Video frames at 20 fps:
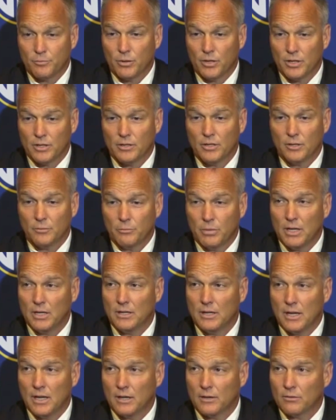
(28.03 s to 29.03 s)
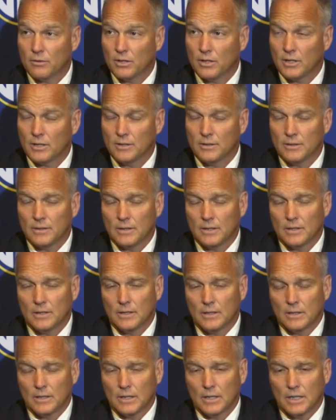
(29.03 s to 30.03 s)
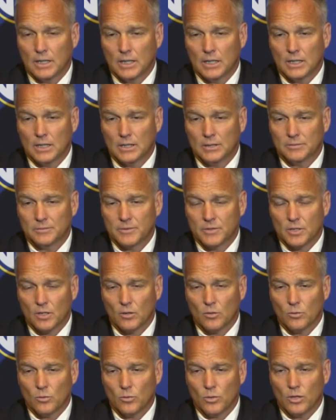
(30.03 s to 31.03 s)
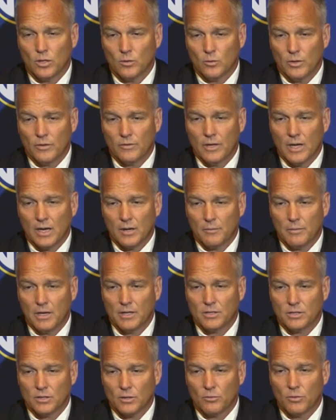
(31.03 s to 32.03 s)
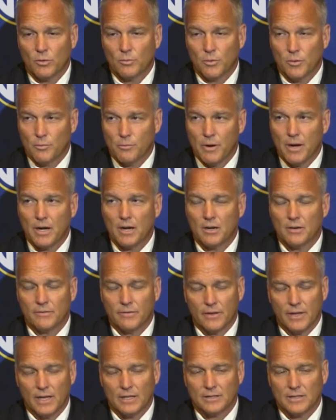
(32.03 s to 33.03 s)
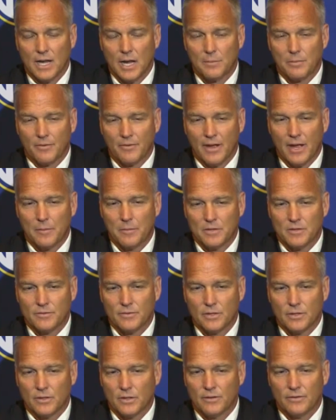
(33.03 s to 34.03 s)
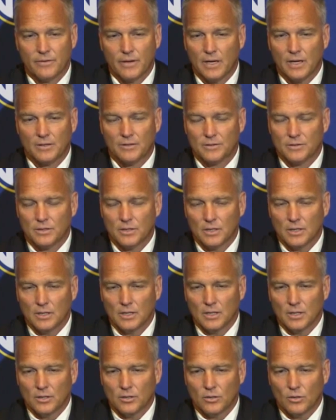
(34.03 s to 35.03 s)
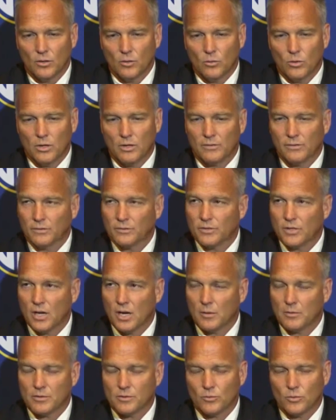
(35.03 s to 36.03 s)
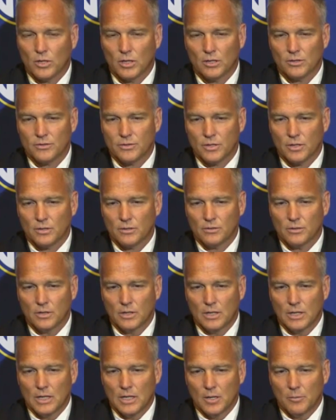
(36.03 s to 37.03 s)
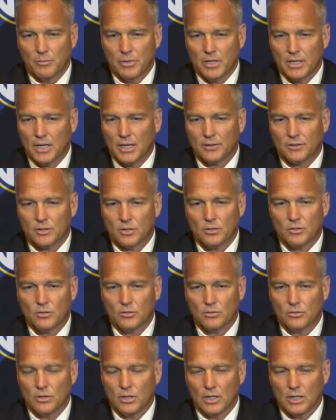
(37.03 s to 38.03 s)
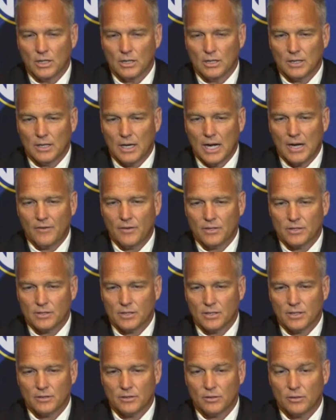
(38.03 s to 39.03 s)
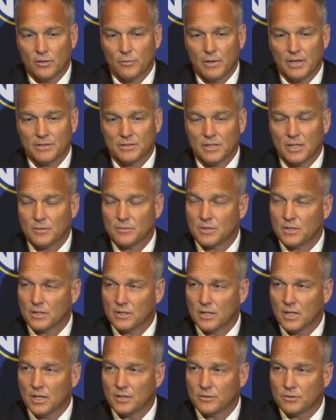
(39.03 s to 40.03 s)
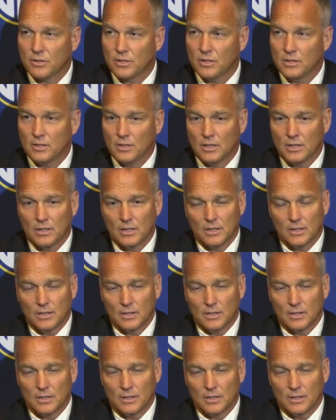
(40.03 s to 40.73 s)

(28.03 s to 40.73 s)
pretty good beat down, really. So we've got to make sure we're prepared for that type of atmosphere. Their fans do a wonderful job as well. So, but yeah, two of the best teams in the country,